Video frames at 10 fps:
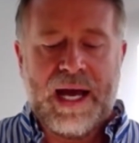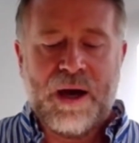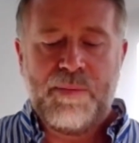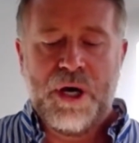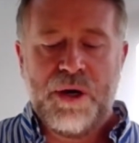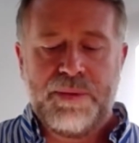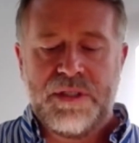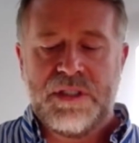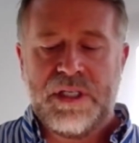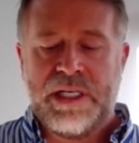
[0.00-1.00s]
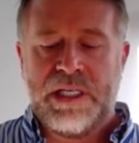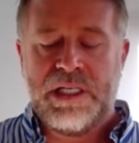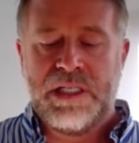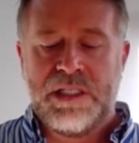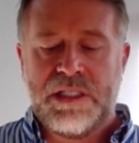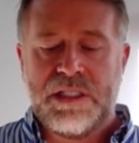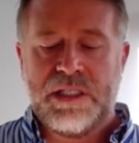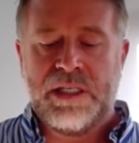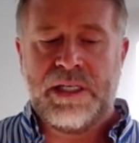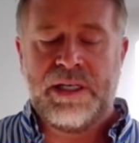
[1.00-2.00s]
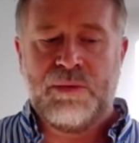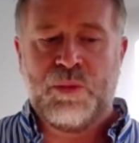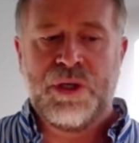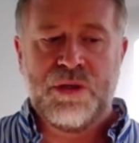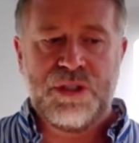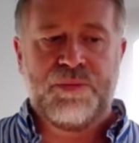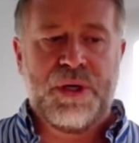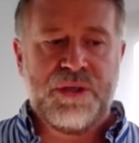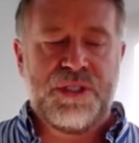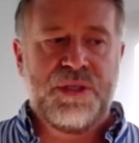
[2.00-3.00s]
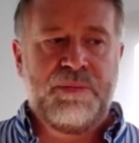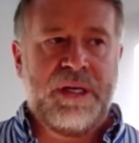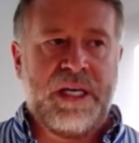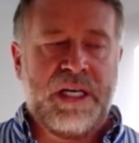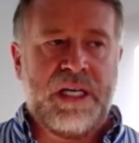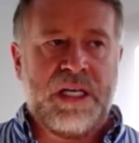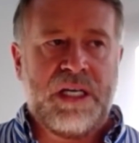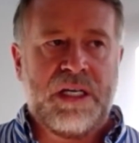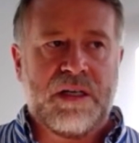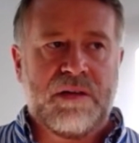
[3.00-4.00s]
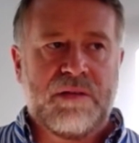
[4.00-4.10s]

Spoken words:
Our purpose is, we're not supposed to be